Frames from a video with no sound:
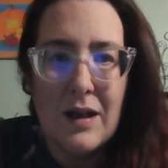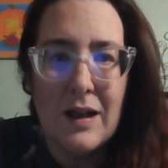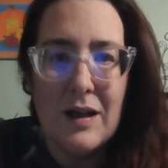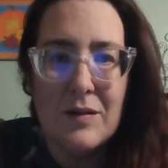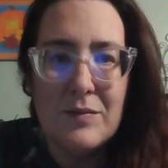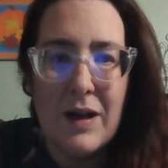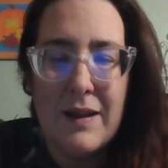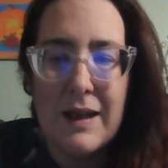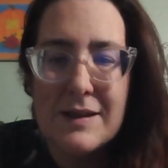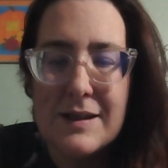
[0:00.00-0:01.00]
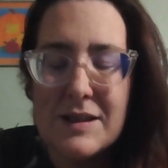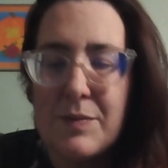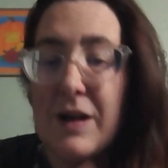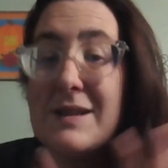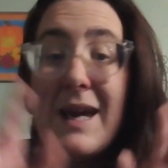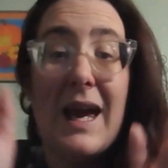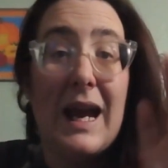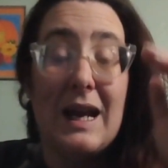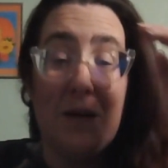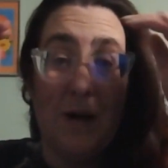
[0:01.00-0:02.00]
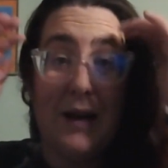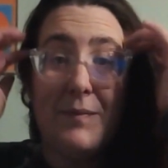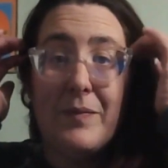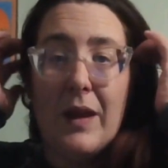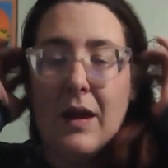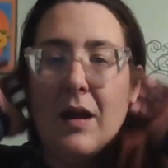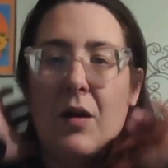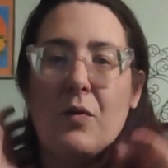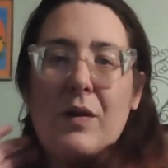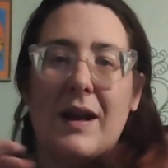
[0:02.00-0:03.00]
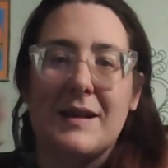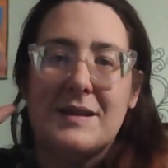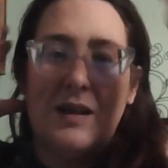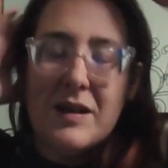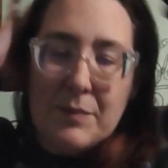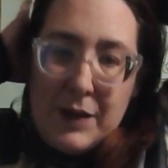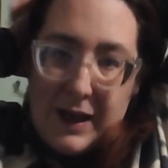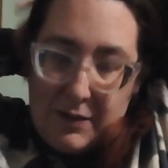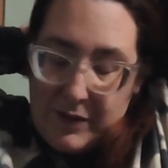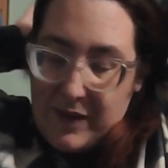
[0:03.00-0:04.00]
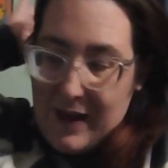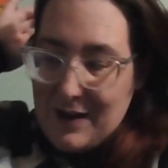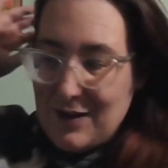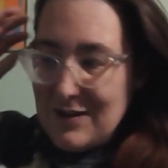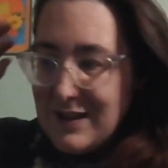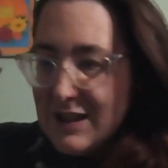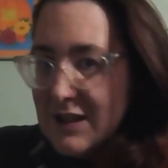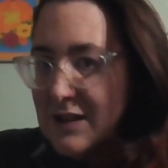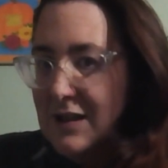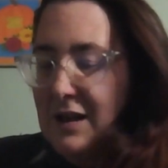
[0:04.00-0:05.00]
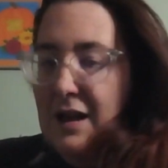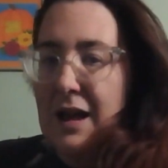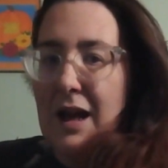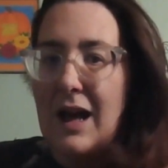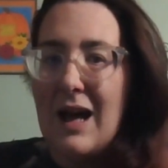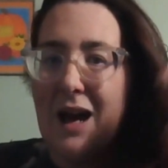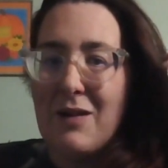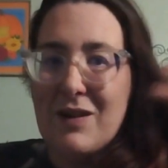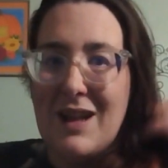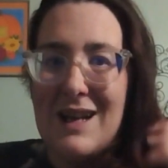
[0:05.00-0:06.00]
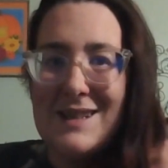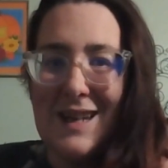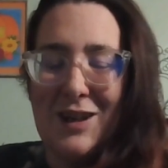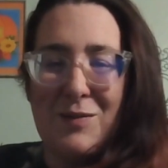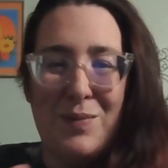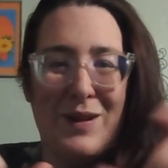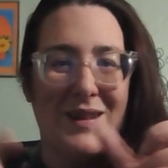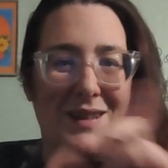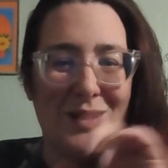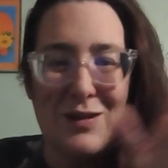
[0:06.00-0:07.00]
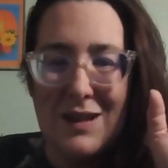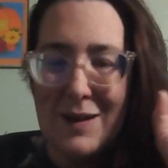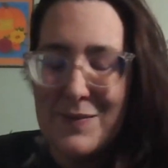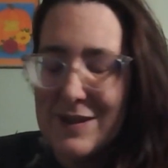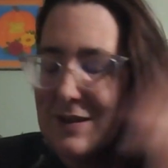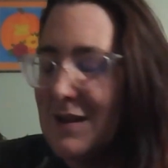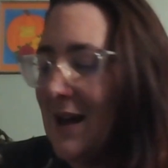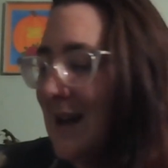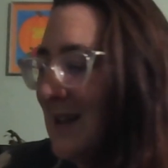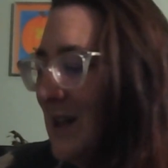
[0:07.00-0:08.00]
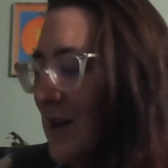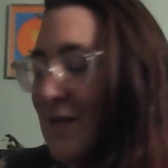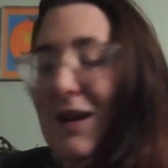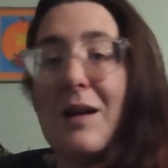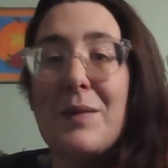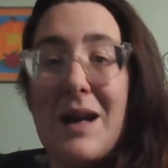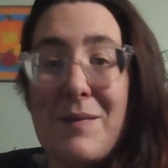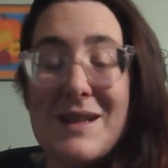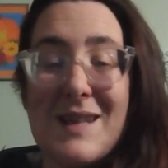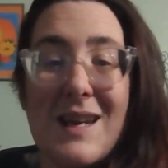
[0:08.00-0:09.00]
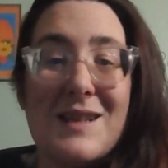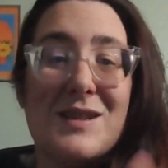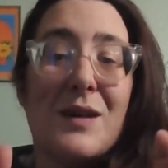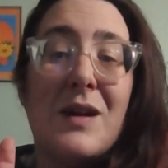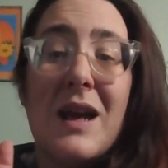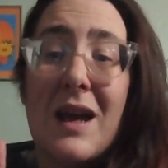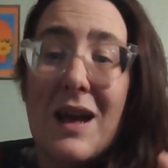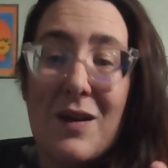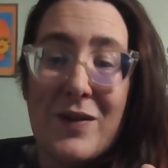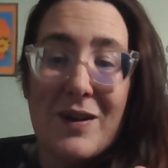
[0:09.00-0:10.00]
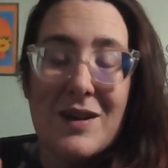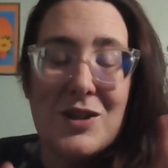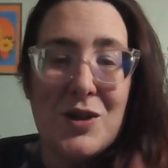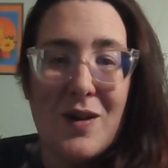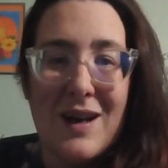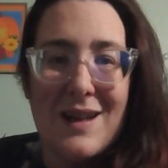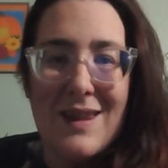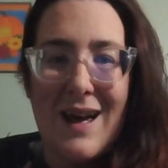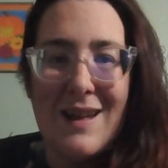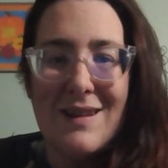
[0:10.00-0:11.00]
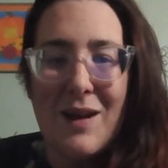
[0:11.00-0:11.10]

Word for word: Um, I think it's Express. Anyway, when I started playing with that earlier, uh, I realized I could put the little clips. Uh, y'all don't care, but I'm excited. So if you're enjoying that,